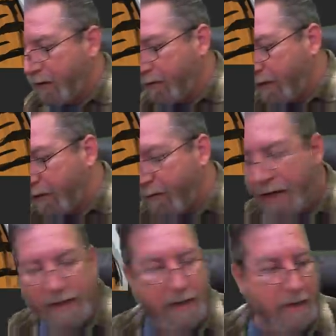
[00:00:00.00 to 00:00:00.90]
I'm going to come
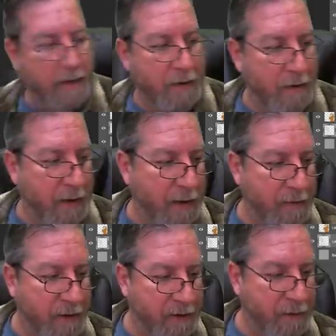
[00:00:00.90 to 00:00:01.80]
back here. I am
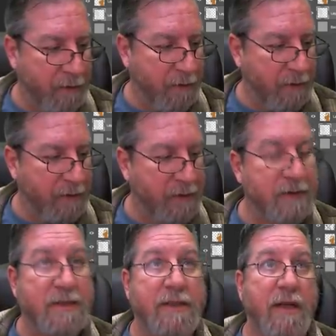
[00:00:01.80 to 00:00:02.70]
going to do a little
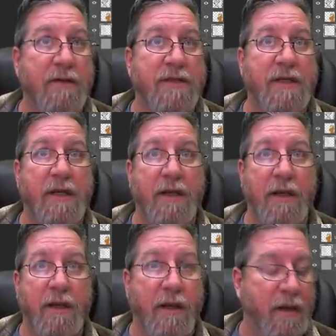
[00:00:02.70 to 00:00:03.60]
salsing
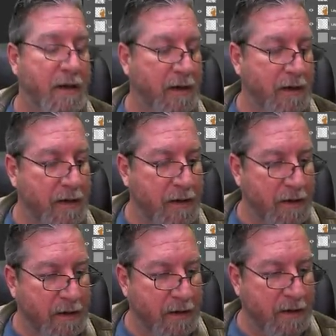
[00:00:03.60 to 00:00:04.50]

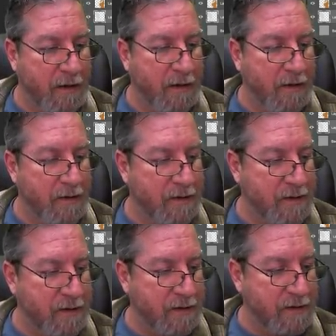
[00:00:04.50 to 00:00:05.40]
a little
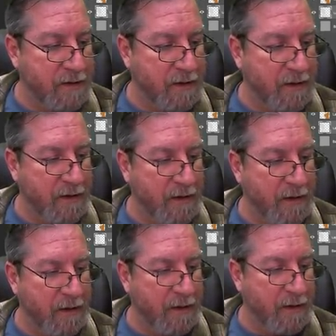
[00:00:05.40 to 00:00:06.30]
salsing
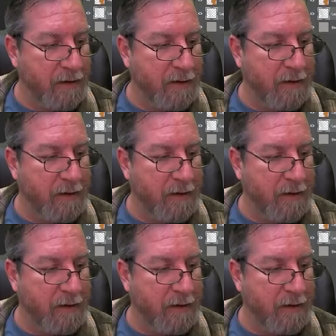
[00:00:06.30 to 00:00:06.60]
here. Do